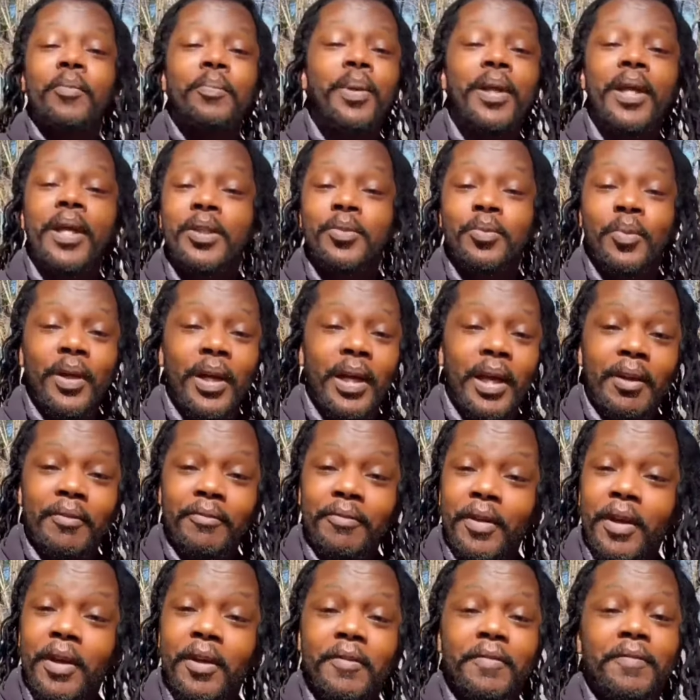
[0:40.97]
page we ain't
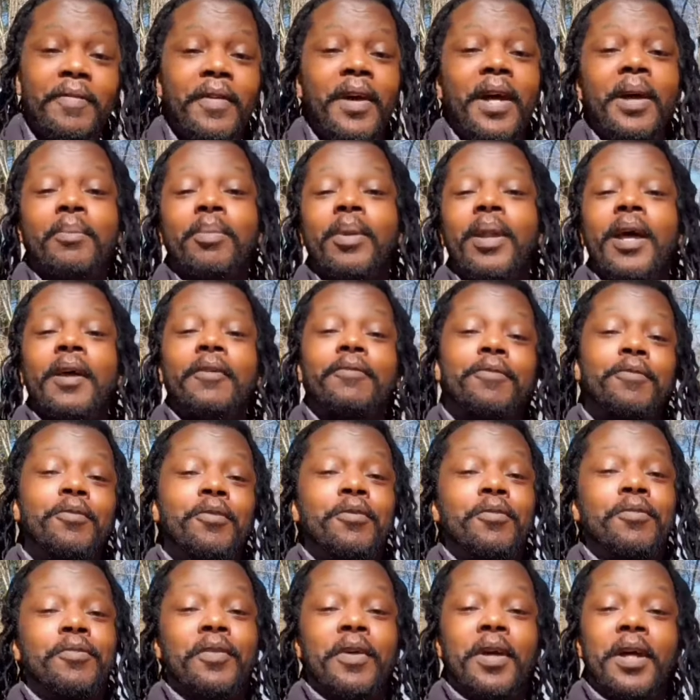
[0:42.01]
verified Black
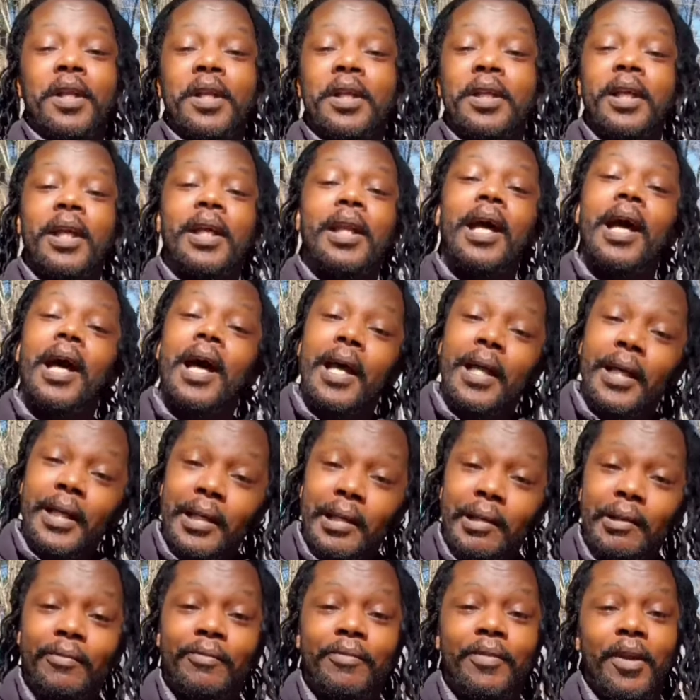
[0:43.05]
Food Friday yet, I
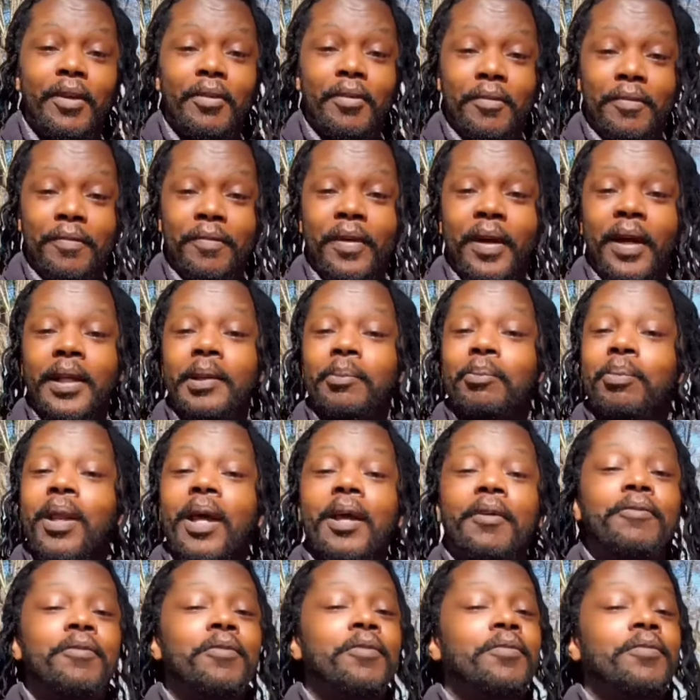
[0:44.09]
can verify that
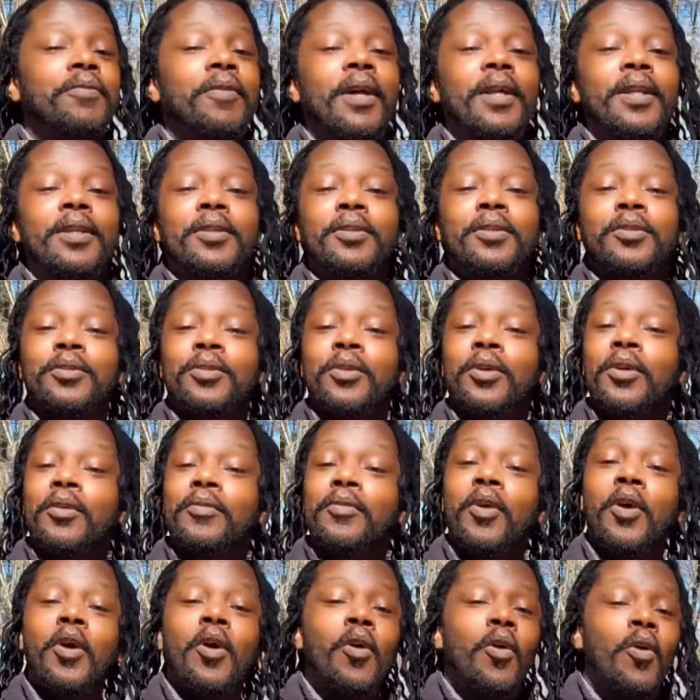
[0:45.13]
Black Food Friday
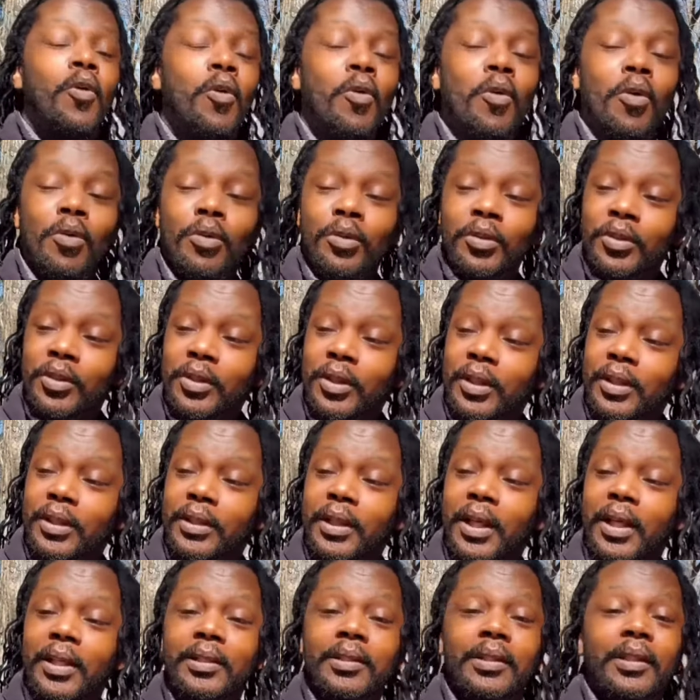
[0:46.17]
deserve all the
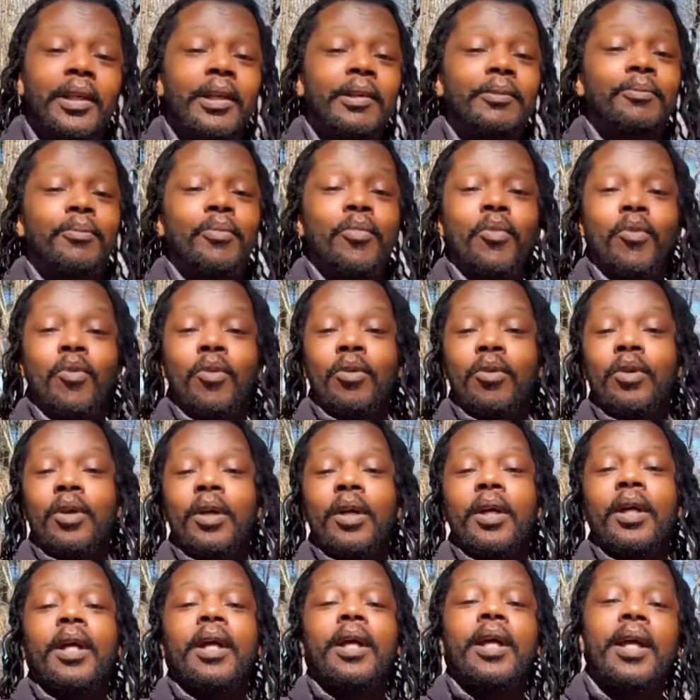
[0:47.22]
success and more
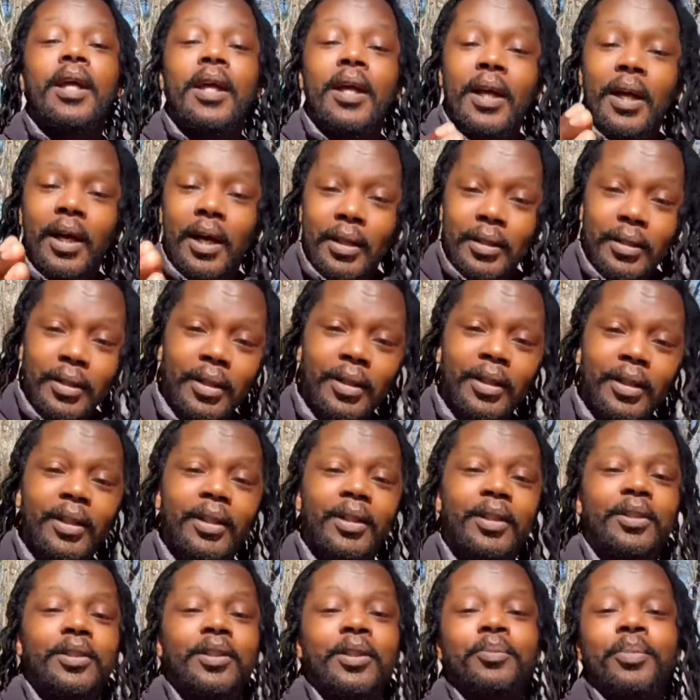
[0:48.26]
under the
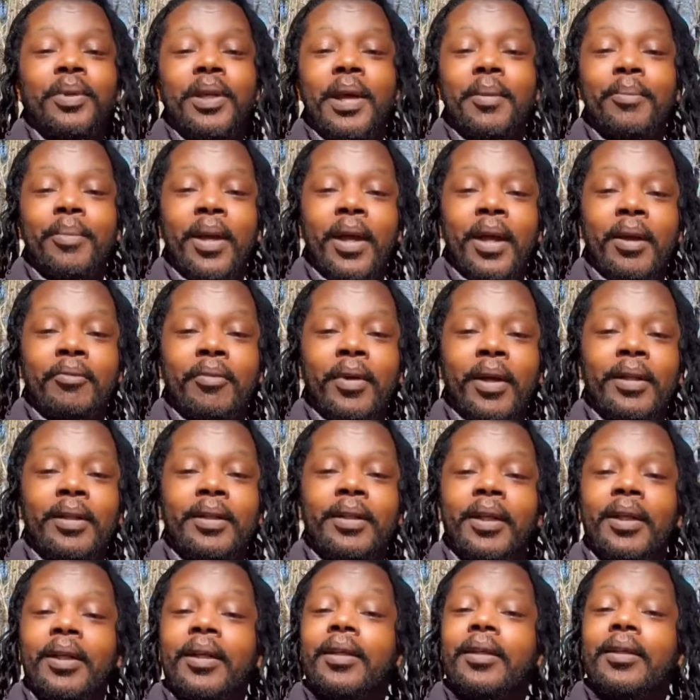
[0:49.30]
leadership of that man right
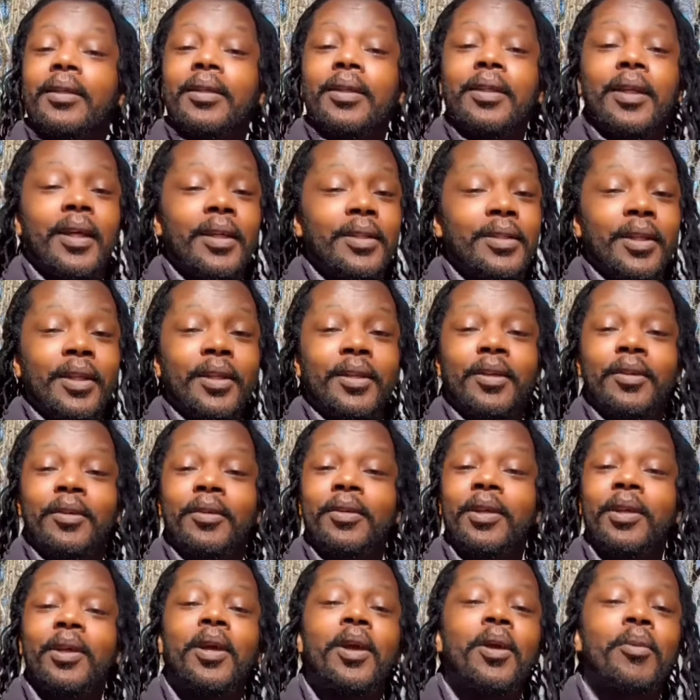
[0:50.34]
there, KJ
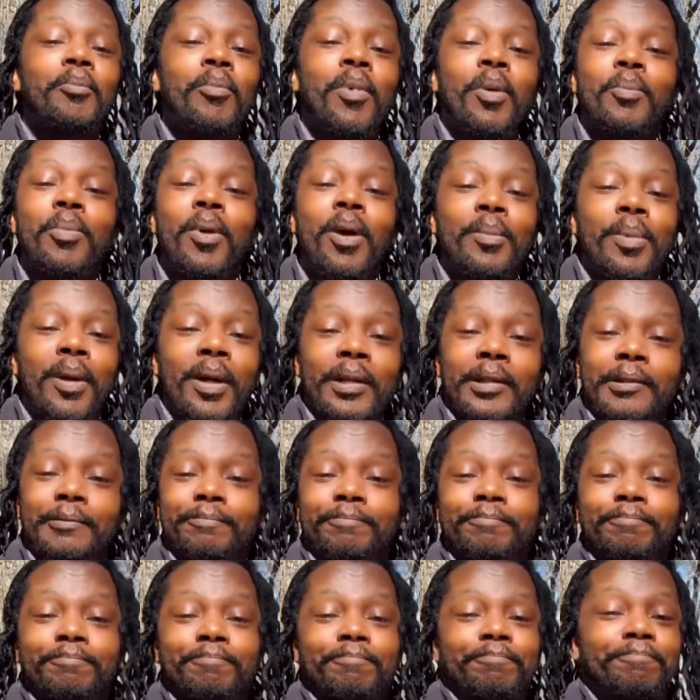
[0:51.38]
Kearney, my bubba.
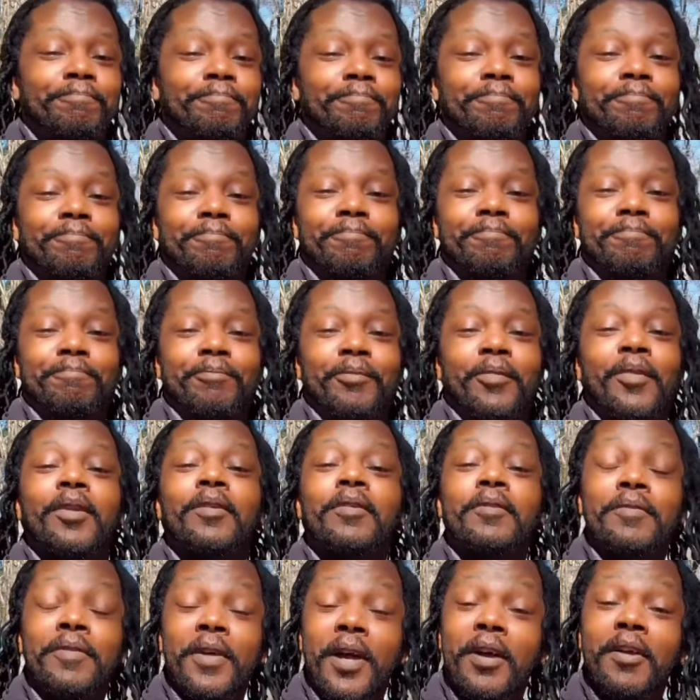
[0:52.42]

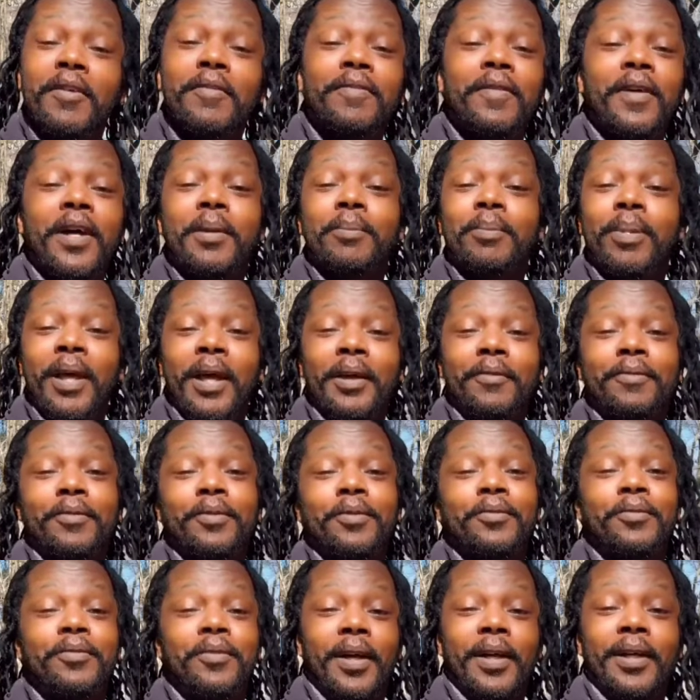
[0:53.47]
Verify Black
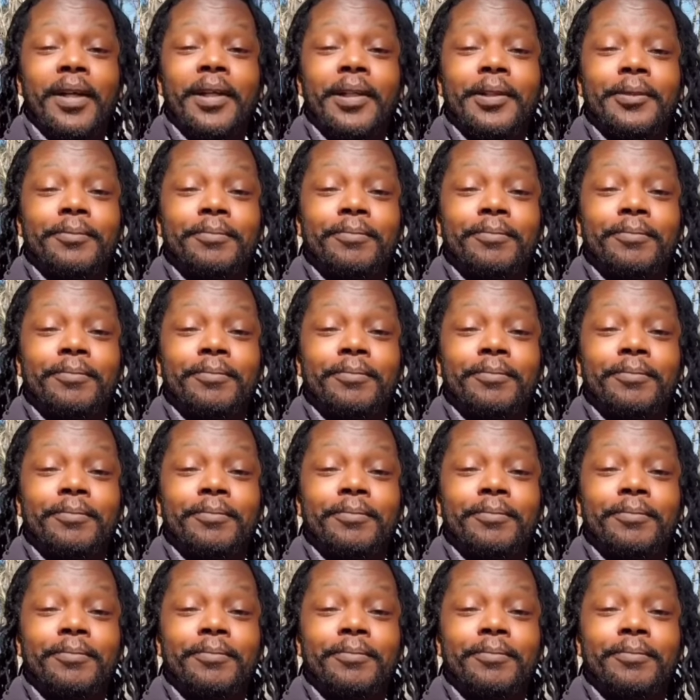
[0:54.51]
Food Friday.